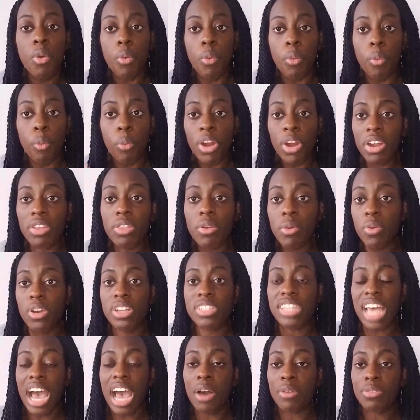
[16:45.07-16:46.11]
we're the
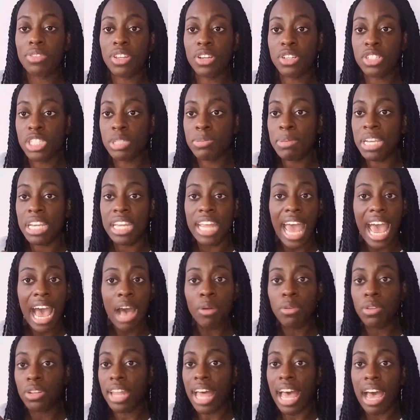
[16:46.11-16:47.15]
ones out there speaking
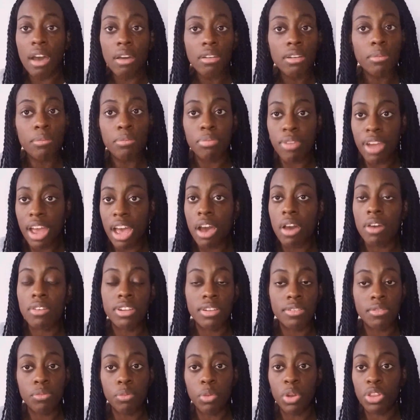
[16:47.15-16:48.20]
out loud and proud,
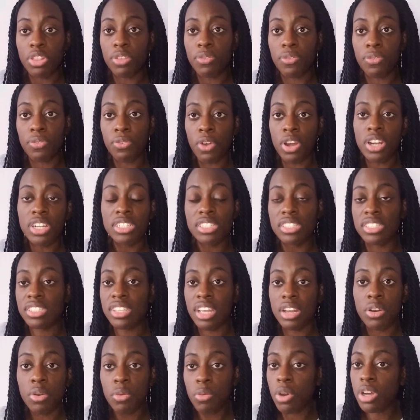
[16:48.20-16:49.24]
and we're the front and
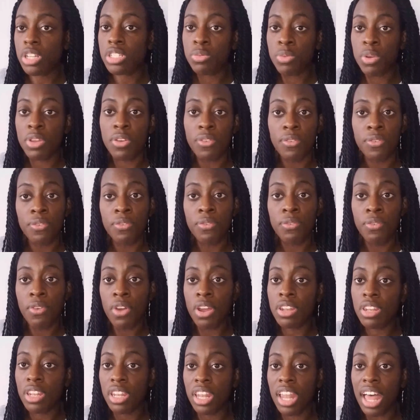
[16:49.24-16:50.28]
center ones. We're the
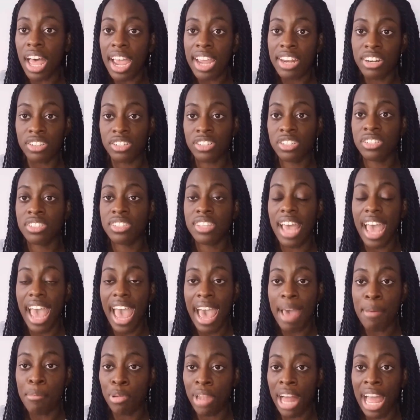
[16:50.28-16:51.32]
front liners
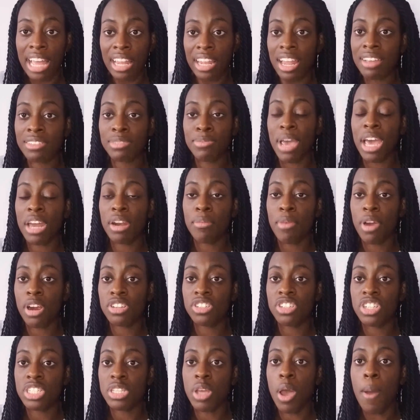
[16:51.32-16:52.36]
at Black Lives Matter
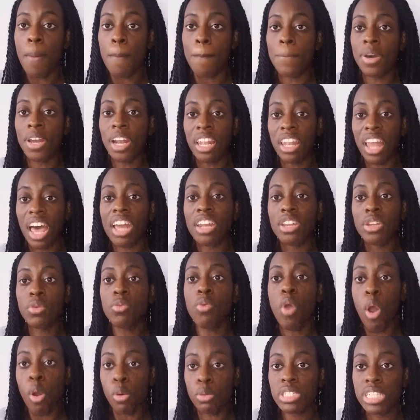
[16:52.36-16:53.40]
marches. But a lot of you
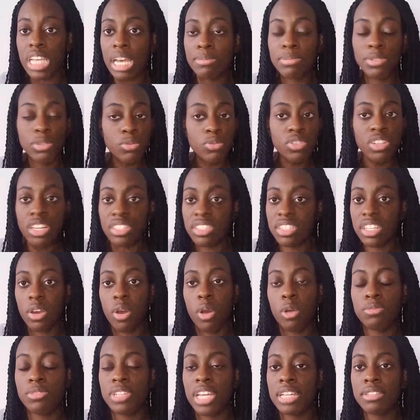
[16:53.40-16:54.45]
hoteps, you dusty
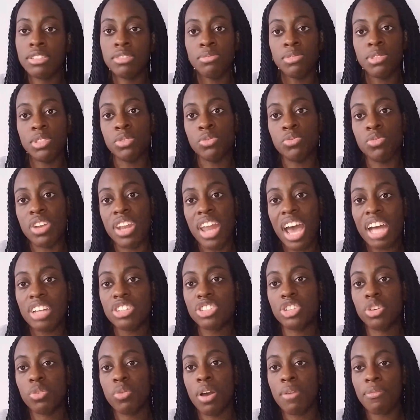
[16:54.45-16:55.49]
hoteps, do not
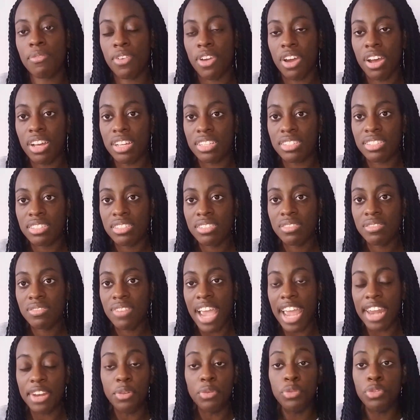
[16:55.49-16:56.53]
show up for us.
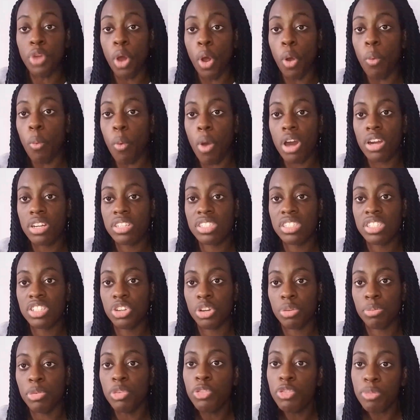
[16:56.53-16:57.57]
And you don't want us in
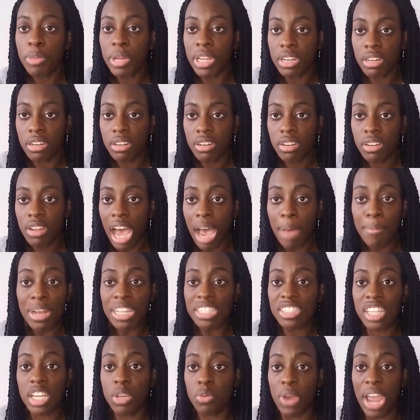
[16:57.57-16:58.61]
your movement. I'm
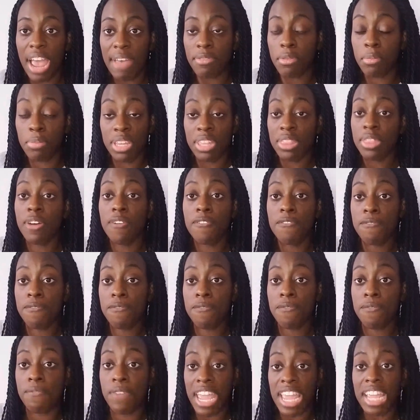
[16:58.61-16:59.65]
not saying we have to be the
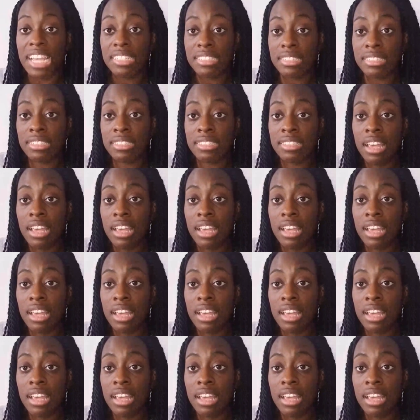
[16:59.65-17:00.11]
face